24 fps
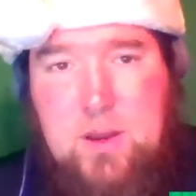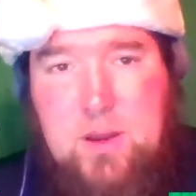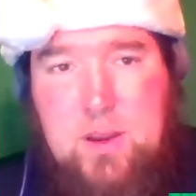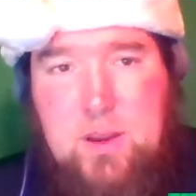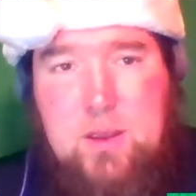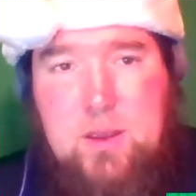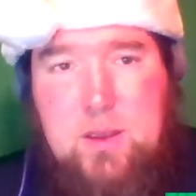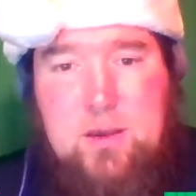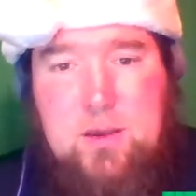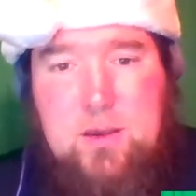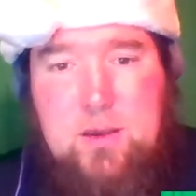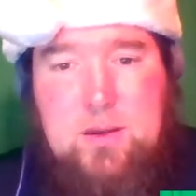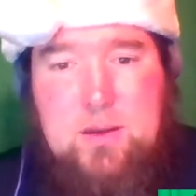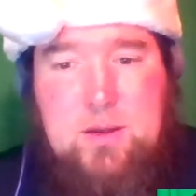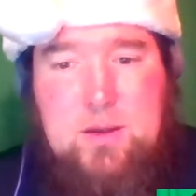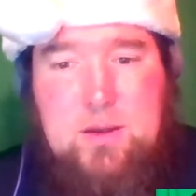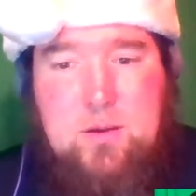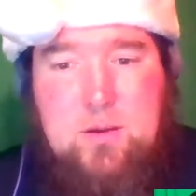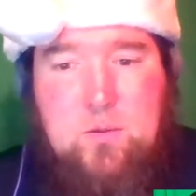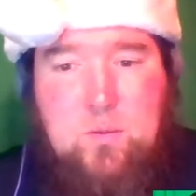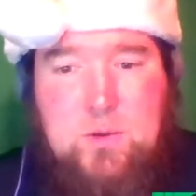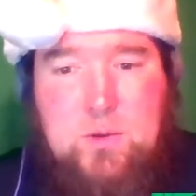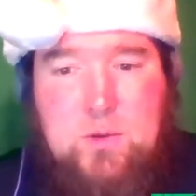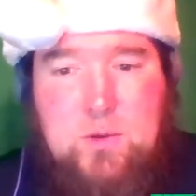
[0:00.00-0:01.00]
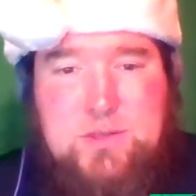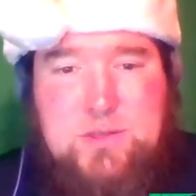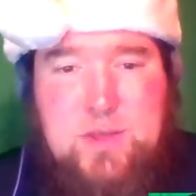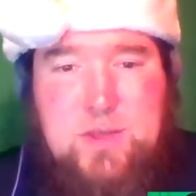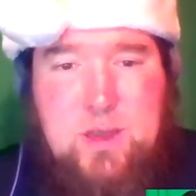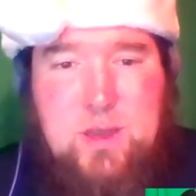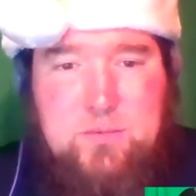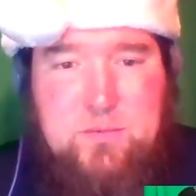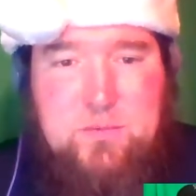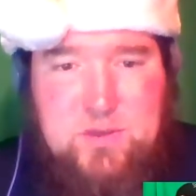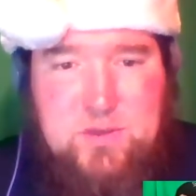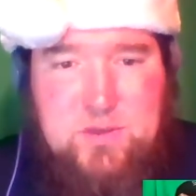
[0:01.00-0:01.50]
was
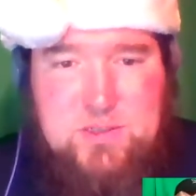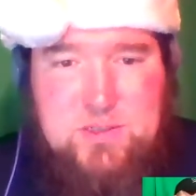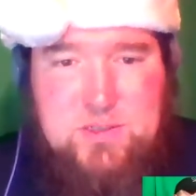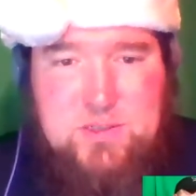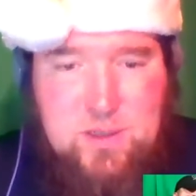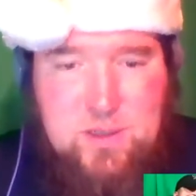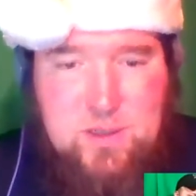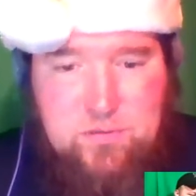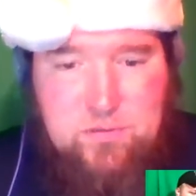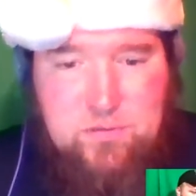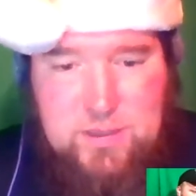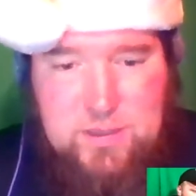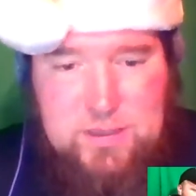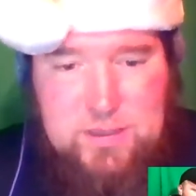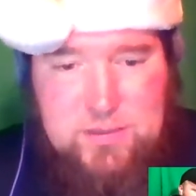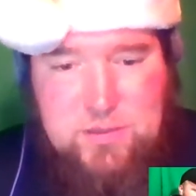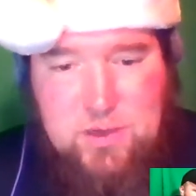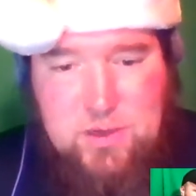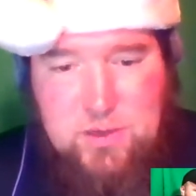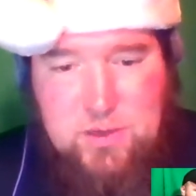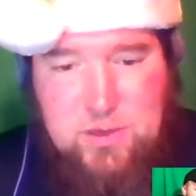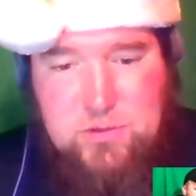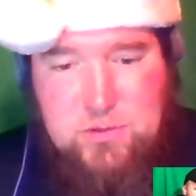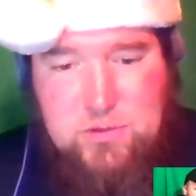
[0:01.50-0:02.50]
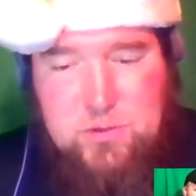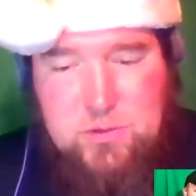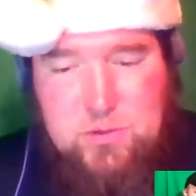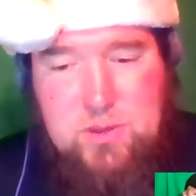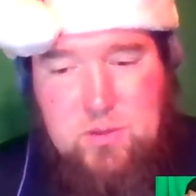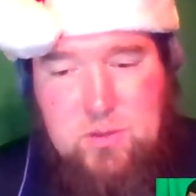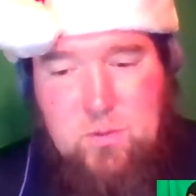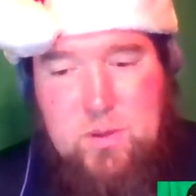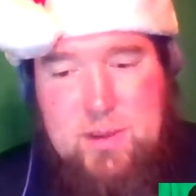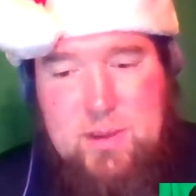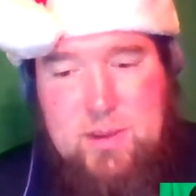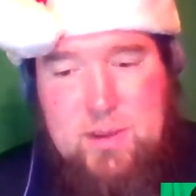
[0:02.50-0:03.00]
up to snuff in this country the
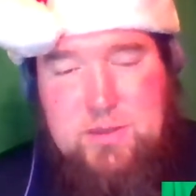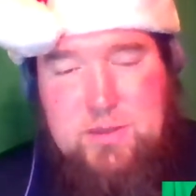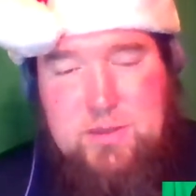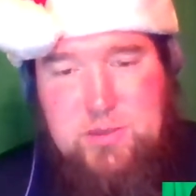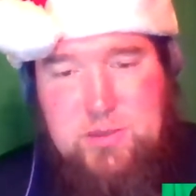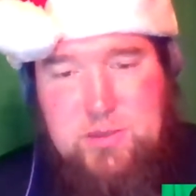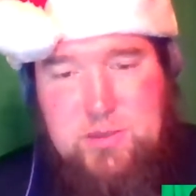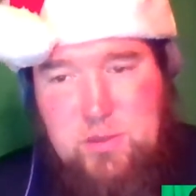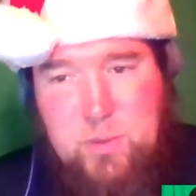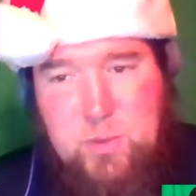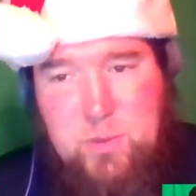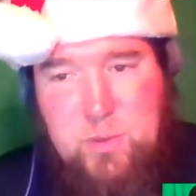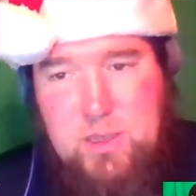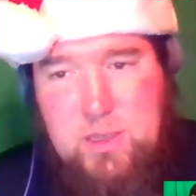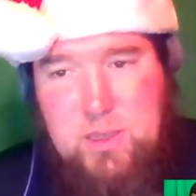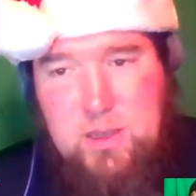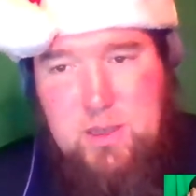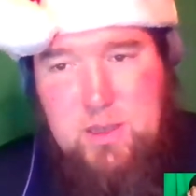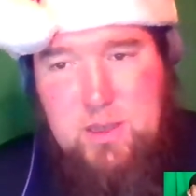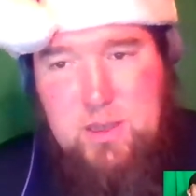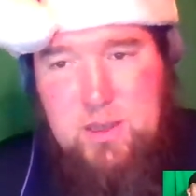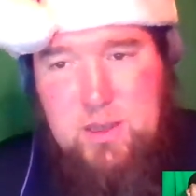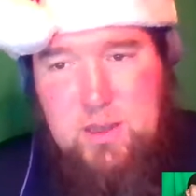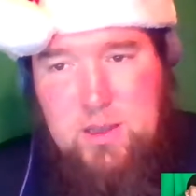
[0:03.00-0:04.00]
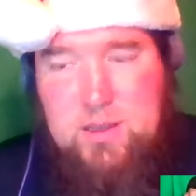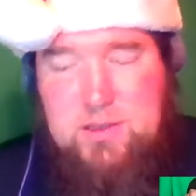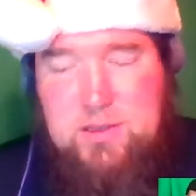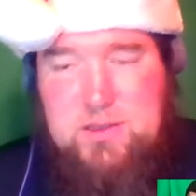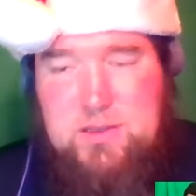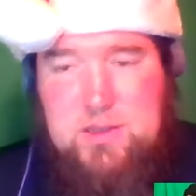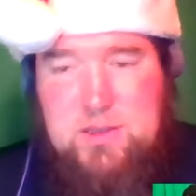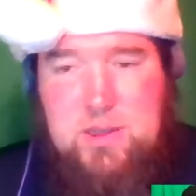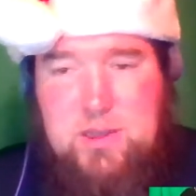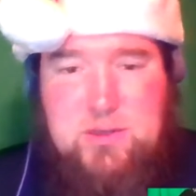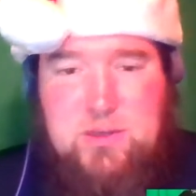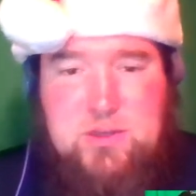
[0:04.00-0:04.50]
way it should be,
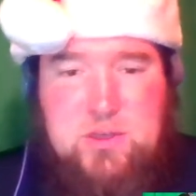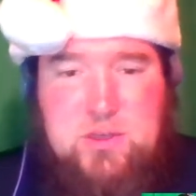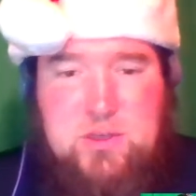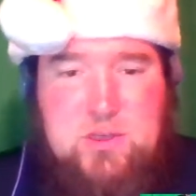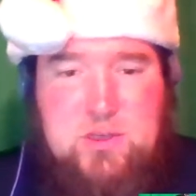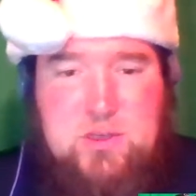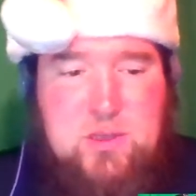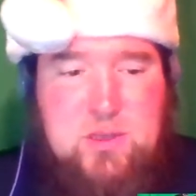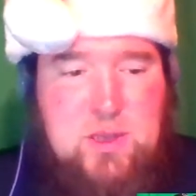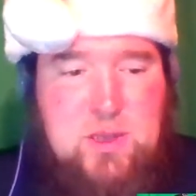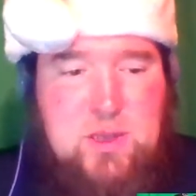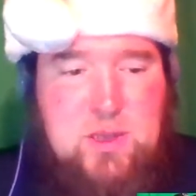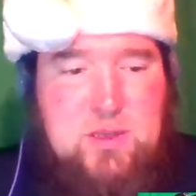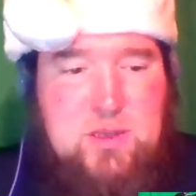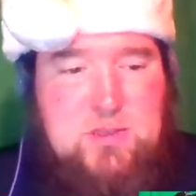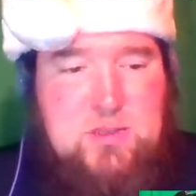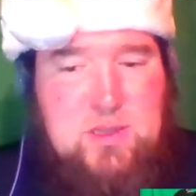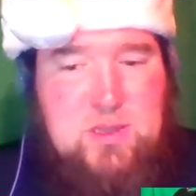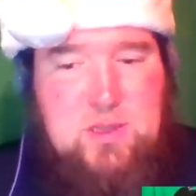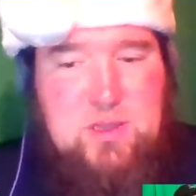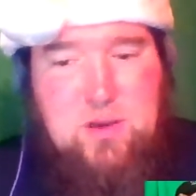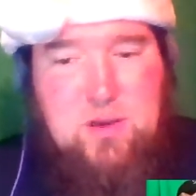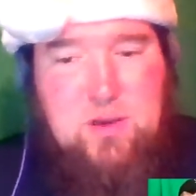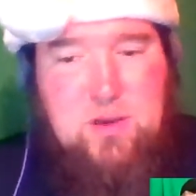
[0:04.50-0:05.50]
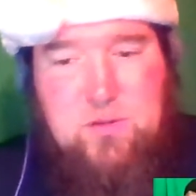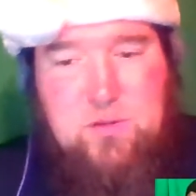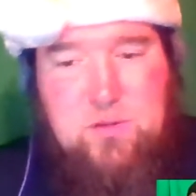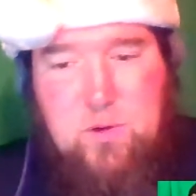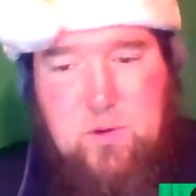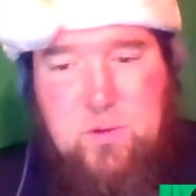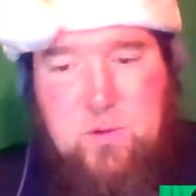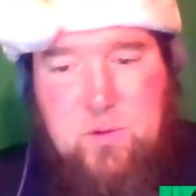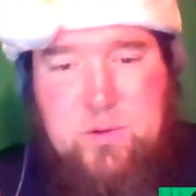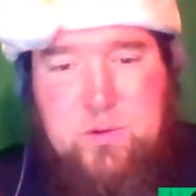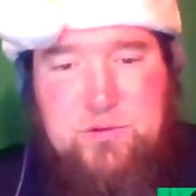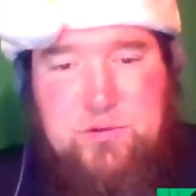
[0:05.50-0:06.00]
instead of just sitting there
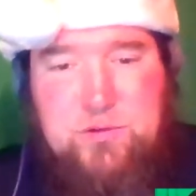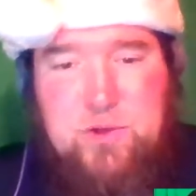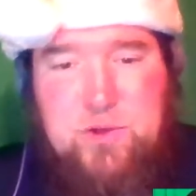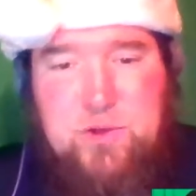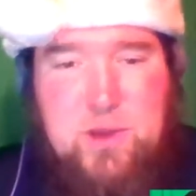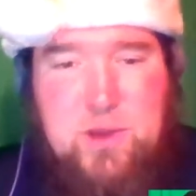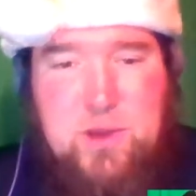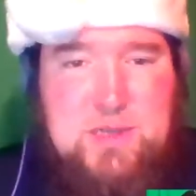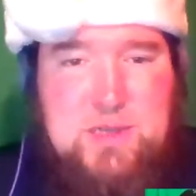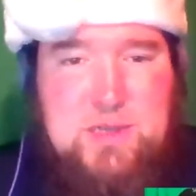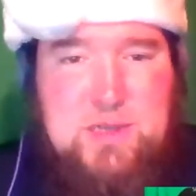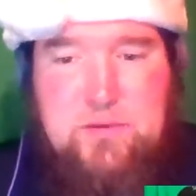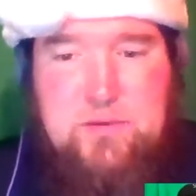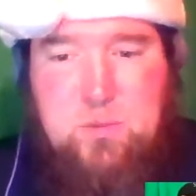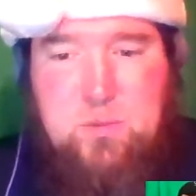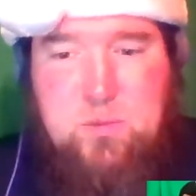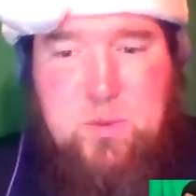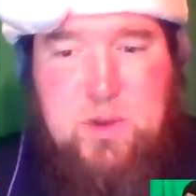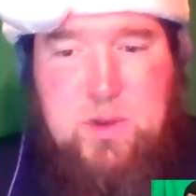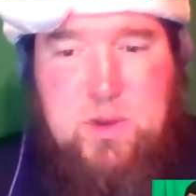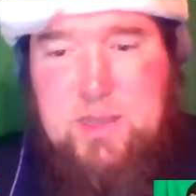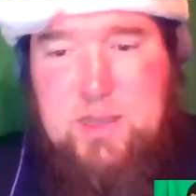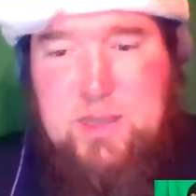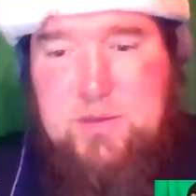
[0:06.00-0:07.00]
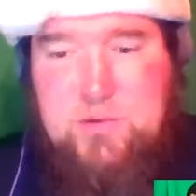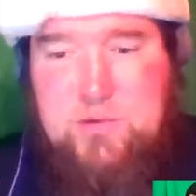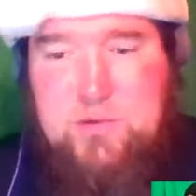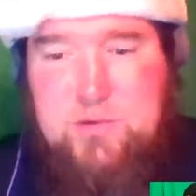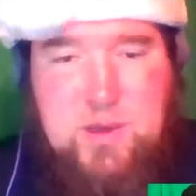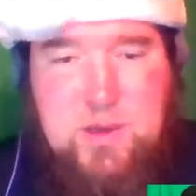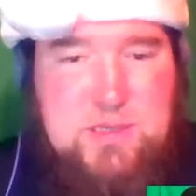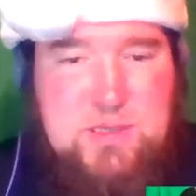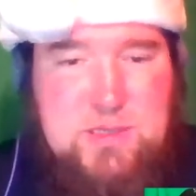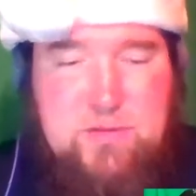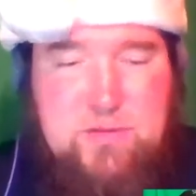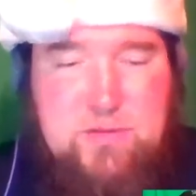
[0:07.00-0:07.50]
throwing drugs at everybody
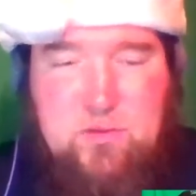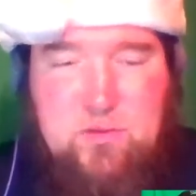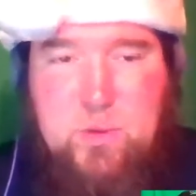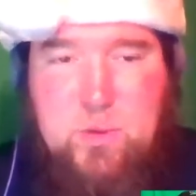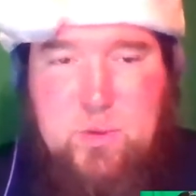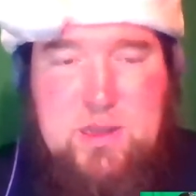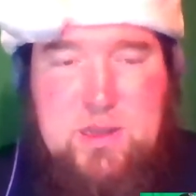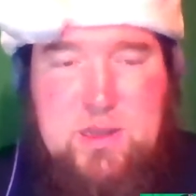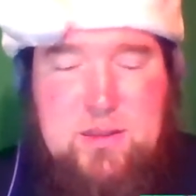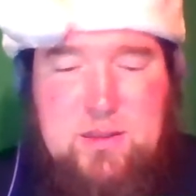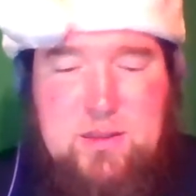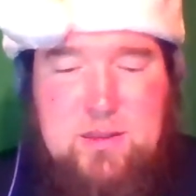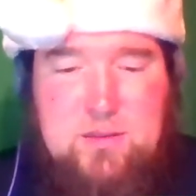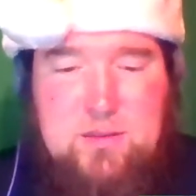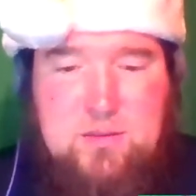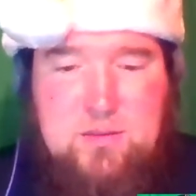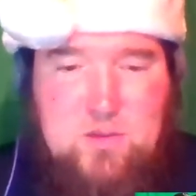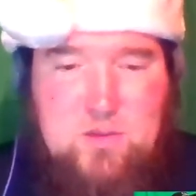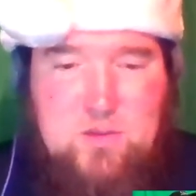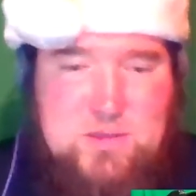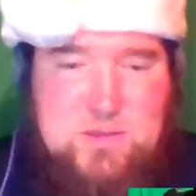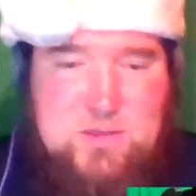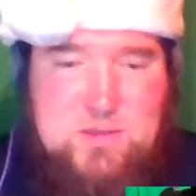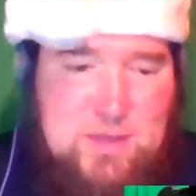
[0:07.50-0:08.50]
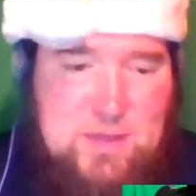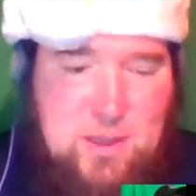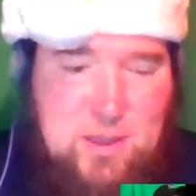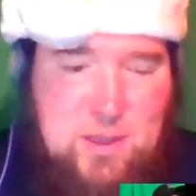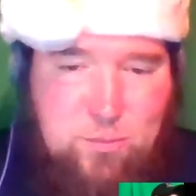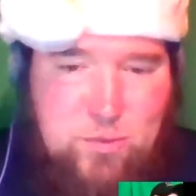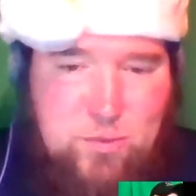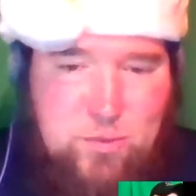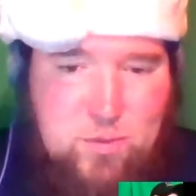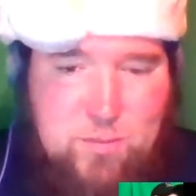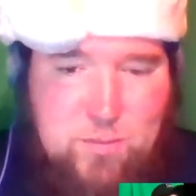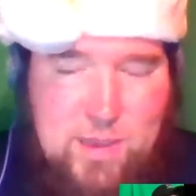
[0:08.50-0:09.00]
that doesn't help
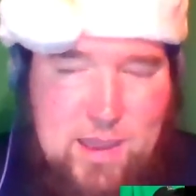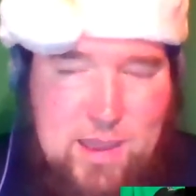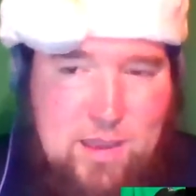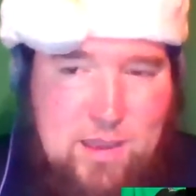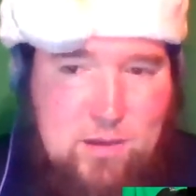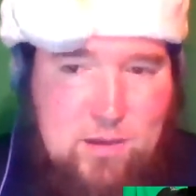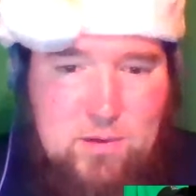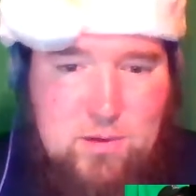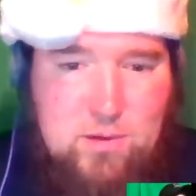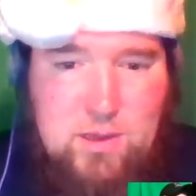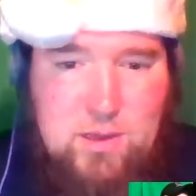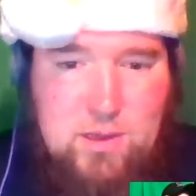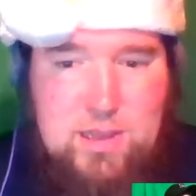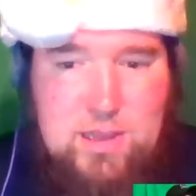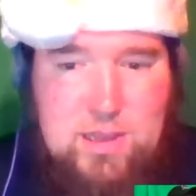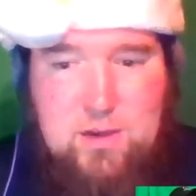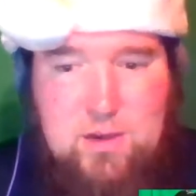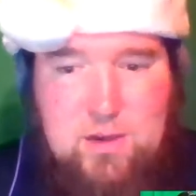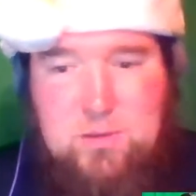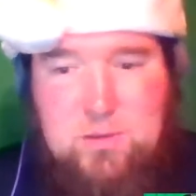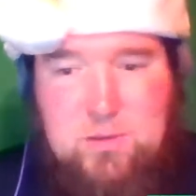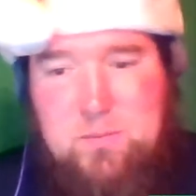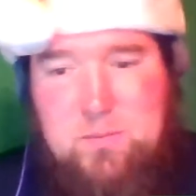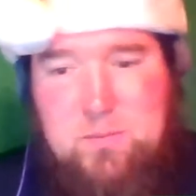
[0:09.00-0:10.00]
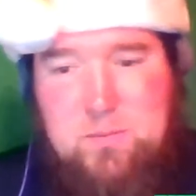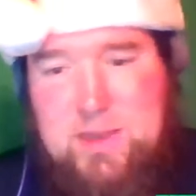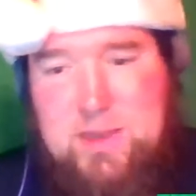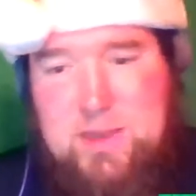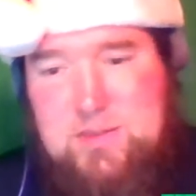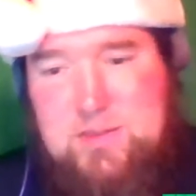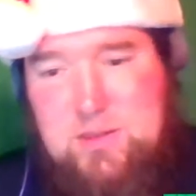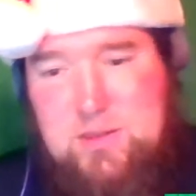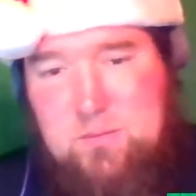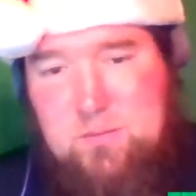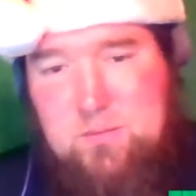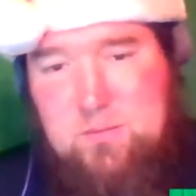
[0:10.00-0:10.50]
them out, it only makes
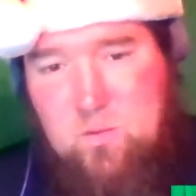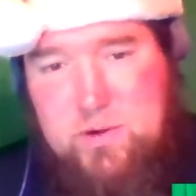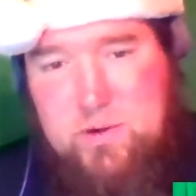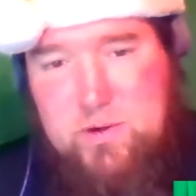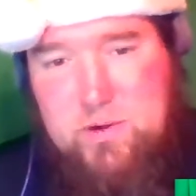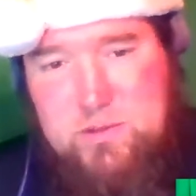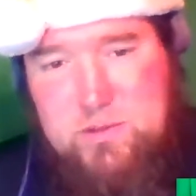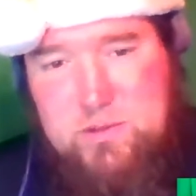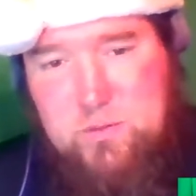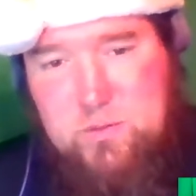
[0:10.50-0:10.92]
them worse.